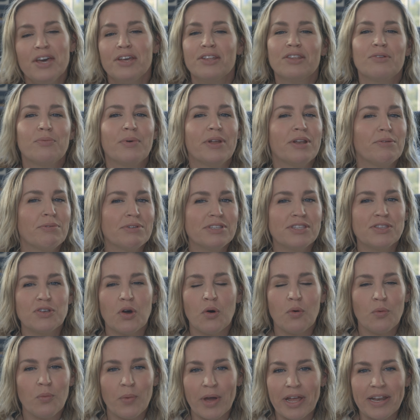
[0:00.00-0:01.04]
The wind was
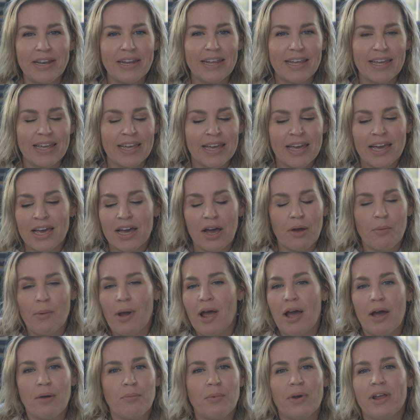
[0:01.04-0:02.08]
so windy.
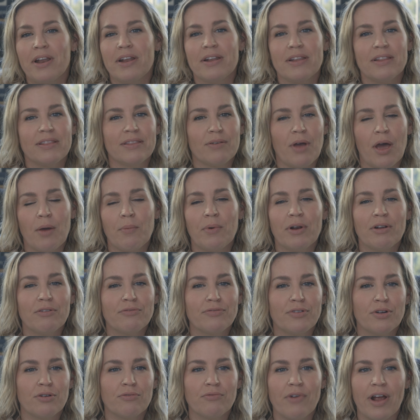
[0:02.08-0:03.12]
I went out
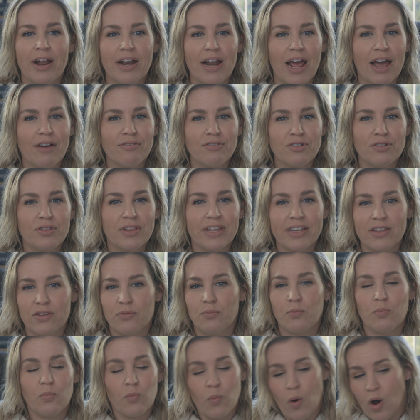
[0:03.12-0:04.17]
for a run after, like
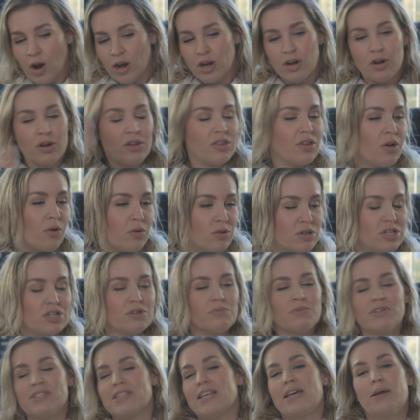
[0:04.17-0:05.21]
the ocean
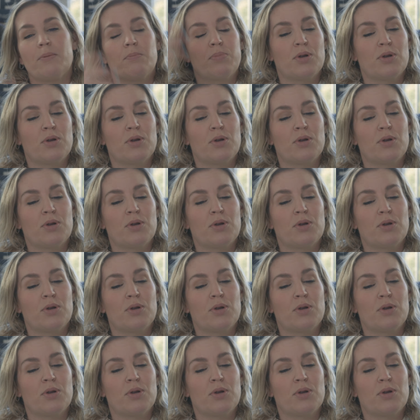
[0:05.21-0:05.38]
was like,